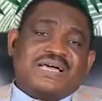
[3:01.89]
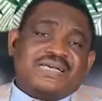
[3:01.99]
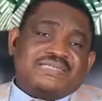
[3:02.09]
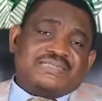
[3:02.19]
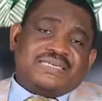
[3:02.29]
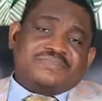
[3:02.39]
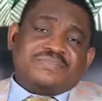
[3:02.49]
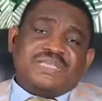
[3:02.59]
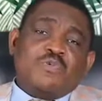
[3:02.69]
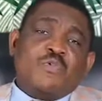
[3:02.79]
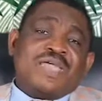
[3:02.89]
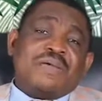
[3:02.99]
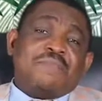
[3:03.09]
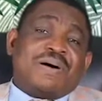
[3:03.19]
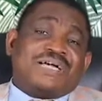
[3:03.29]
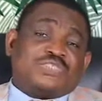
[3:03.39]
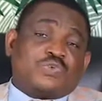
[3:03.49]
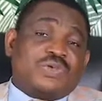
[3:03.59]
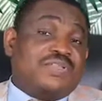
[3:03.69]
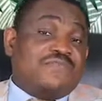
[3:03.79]
as a weekend
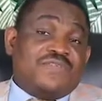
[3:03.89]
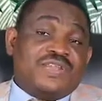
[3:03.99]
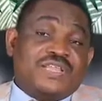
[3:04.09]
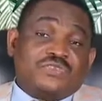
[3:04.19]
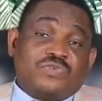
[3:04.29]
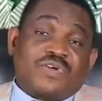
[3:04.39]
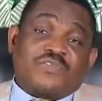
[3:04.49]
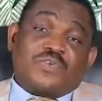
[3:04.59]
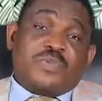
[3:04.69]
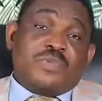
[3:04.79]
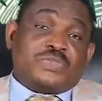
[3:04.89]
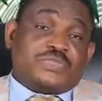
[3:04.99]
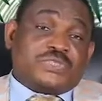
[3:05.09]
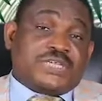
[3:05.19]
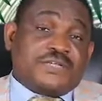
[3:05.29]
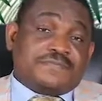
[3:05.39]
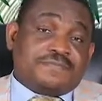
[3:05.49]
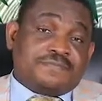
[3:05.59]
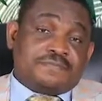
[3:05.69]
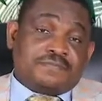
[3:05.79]
pastor in a village not far from Ogbomosho town.
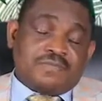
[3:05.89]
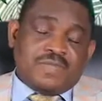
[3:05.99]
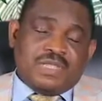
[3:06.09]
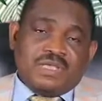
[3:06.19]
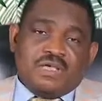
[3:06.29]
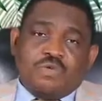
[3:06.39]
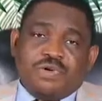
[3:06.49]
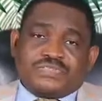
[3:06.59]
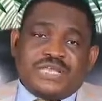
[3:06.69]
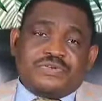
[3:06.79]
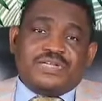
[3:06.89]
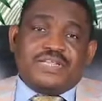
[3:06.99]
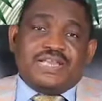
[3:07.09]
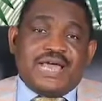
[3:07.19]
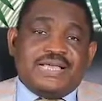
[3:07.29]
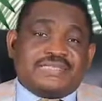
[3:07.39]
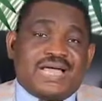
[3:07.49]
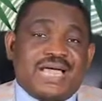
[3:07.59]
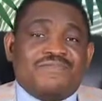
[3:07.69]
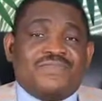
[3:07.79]
One Saturday night,
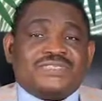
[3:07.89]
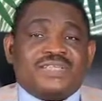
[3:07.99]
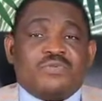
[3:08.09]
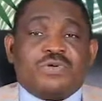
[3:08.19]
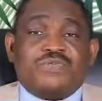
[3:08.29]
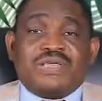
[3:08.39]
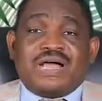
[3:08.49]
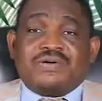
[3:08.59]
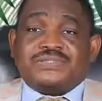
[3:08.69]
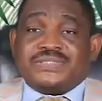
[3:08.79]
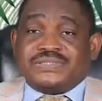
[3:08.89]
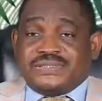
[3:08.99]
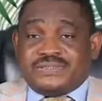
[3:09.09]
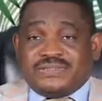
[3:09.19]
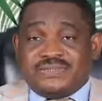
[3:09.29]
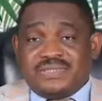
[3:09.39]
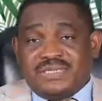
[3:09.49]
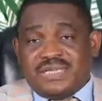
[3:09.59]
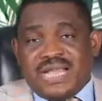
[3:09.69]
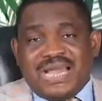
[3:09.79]
I visited one of the houses.
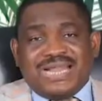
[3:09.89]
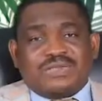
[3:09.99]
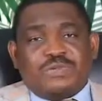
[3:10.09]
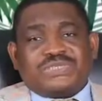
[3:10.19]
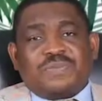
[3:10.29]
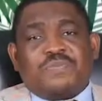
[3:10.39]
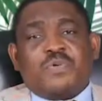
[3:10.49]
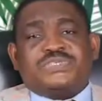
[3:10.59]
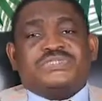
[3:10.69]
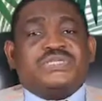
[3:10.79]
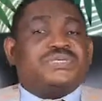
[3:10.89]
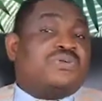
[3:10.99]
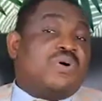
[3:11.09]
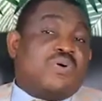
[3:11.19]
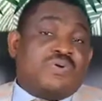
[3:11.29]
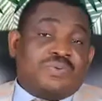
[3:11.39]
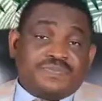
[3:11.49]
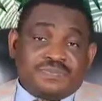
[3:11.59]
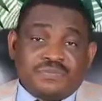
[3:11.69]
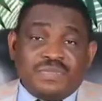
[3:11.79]
And as I was approaching the door,
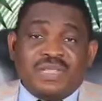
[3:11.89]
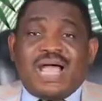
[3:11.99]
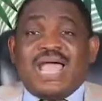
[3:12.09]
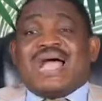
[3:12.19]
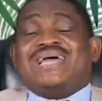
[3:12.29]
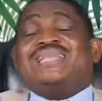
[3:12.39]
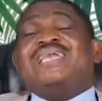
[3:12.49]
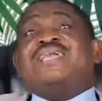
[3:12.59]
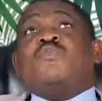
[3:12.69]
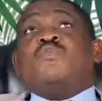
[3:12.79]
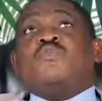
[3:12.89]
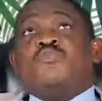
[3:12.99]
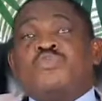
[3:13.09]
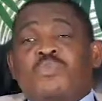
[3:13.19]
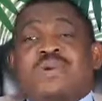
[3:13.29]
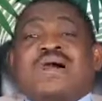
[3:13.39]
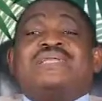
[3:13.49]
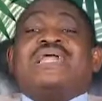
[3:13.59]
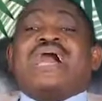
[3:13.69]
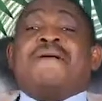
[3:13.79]
I heard a
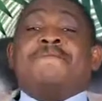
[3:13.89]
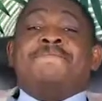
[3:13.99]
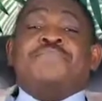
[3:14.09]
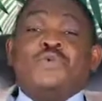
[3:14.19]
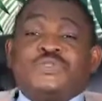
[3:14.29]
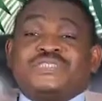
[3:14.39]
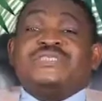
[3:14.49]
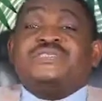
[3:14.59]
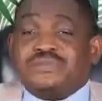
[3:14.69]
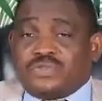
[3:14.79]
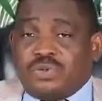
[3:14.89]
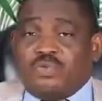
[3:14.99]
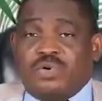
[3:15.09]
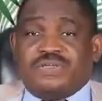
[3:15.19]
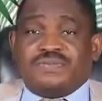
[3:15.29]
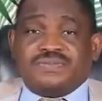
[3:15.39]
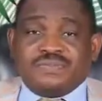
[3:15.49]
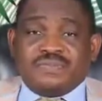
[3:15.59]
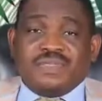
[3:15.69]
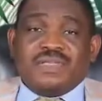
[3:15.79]
woman abusing someone
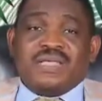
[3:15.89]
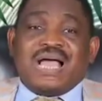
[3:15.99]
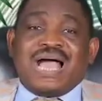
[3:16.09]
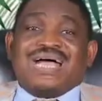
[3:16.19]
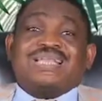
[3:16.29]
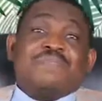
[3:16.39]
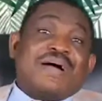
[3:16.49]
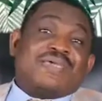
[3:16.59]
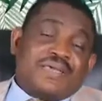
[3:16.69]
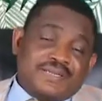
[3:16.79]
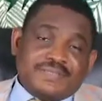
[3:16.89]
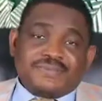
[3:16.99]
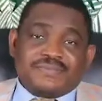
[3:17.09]
at the backyard.